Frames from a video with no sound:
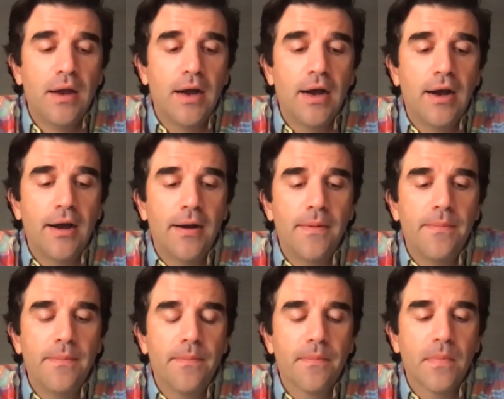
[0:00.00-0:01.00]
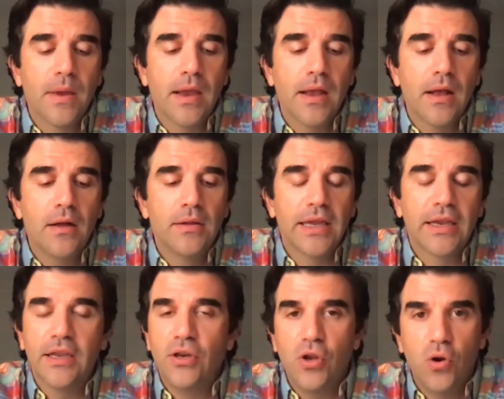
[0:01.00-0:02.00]
Um, like
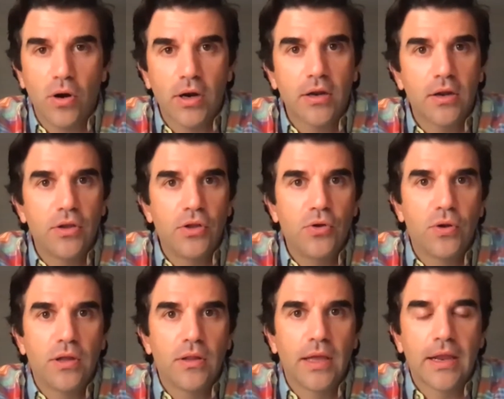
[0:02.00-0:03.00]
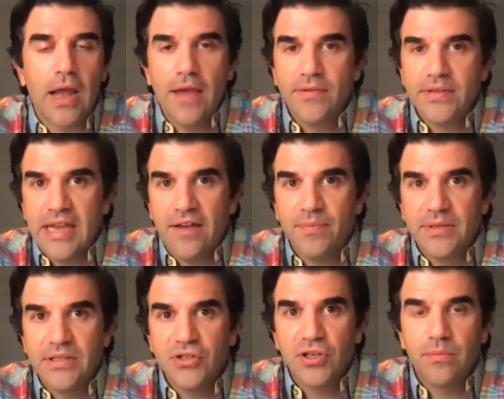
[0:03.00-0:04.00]
in New York, you like I have a staff
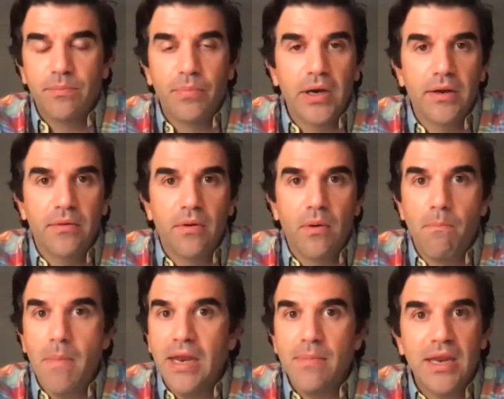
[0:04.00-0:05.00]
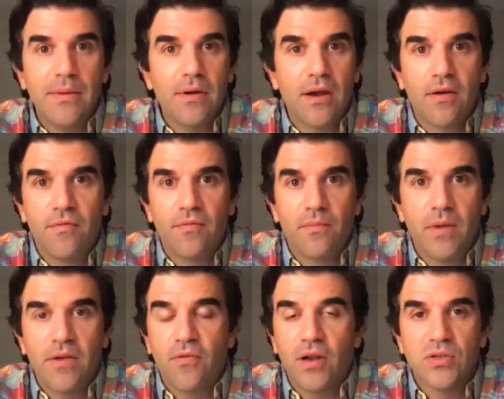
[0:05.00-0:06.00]
position, but many many of my
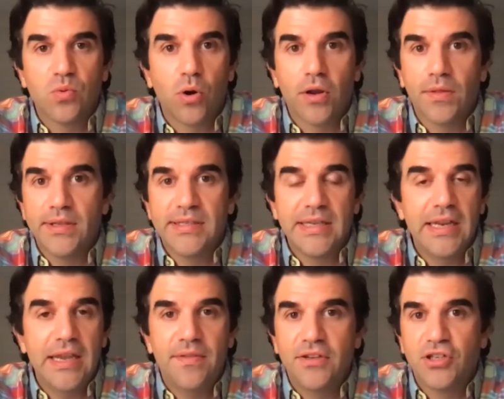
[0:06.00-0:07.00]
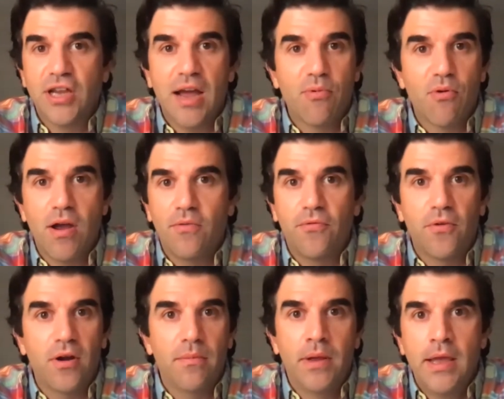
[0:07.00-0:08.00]
friends work in the city and they just hop around
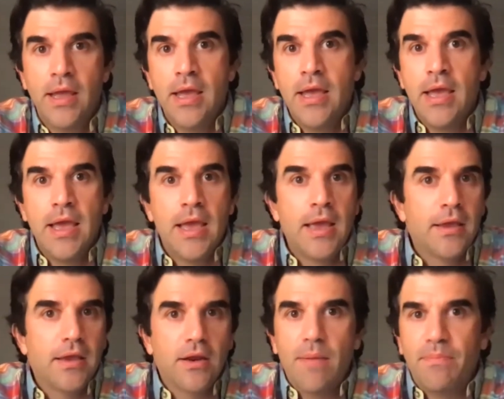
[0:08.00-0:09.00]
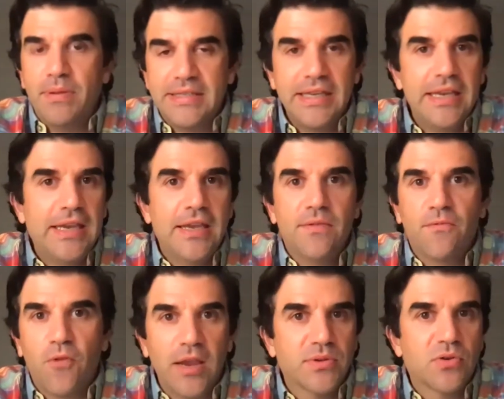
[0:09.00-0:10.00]
from you know MPC and
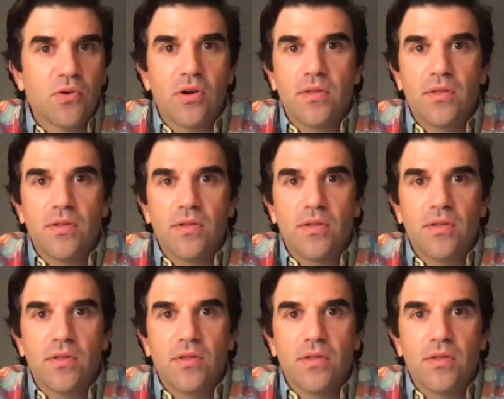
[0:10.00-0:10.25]
Framestore